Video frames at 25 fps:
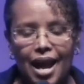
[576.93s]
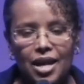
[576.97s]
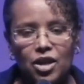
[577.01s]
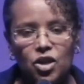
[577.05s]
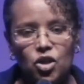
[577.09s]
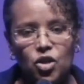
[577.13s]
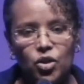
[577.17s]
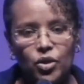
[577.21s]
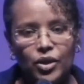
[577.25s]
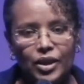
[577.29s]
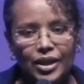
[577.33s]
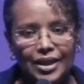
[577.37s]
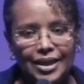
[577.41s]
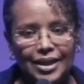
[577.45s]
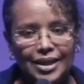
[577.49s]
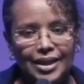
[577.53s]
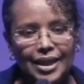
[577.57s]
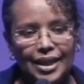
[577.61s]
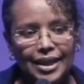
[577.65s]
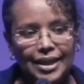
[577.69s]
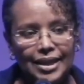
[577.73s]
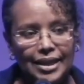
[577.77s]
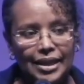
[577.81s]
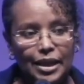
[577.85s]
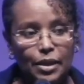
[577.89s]
actually
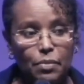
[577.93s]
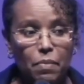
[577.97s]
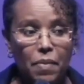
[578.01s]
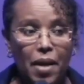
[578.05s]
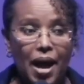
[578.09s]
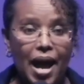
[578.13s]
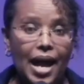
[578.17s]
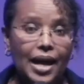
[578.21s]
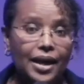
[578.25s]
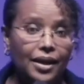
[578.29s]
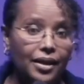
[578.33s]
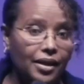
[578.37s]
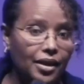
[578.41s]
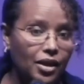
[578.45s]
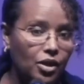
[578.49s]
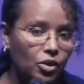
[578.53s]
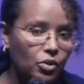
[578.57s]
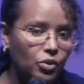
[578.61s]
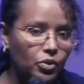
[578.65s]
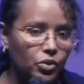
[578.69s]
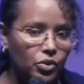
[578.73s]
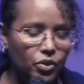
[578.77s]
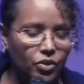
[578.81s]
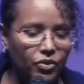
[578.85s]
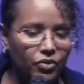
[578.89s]
seeks to ban the
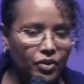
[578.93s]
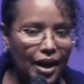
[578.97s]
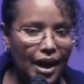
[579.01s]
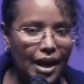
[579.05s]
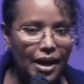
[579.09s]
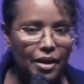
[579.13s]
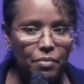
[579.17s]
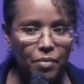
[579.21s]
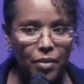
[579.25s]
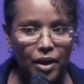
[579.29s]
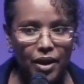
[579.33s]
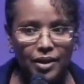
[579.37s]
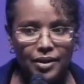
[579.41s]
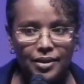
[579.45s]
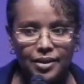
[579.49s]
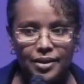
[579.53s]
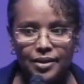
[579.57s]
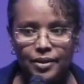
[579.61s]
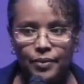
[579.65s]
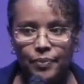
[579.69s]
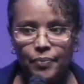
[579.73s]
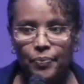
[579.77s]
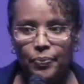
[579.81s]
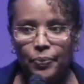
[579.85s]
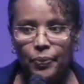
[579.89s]
use of
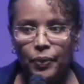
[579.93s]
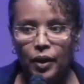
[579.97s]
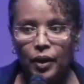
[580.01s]
landmines,